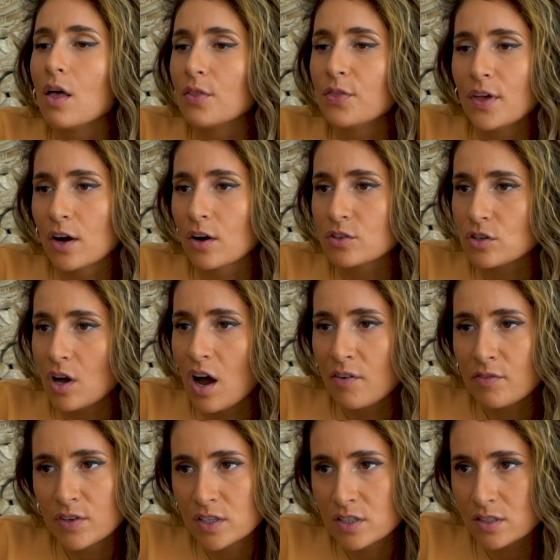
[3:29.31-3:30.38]
there's
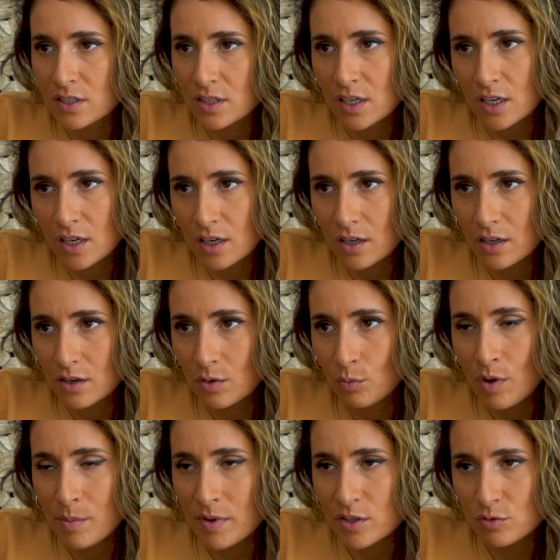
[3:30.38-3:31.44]
obviously
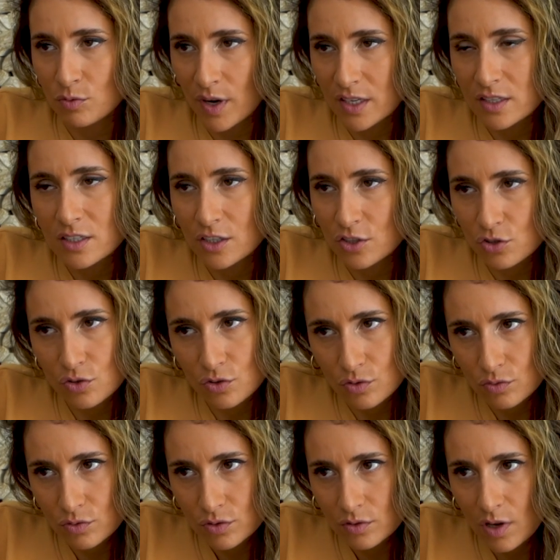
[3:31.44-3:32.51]
women's rights
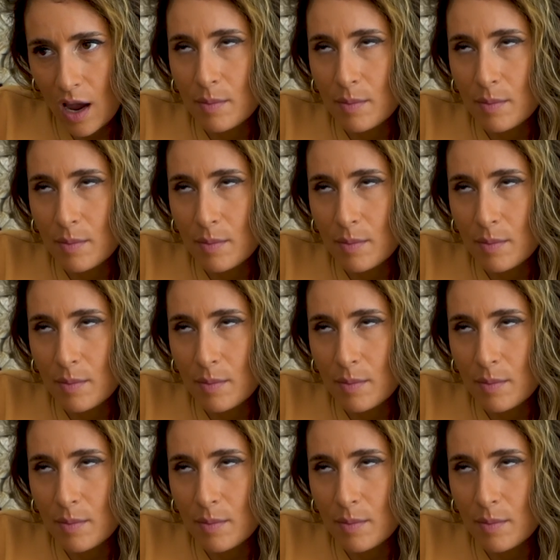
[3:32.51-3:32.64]
issues.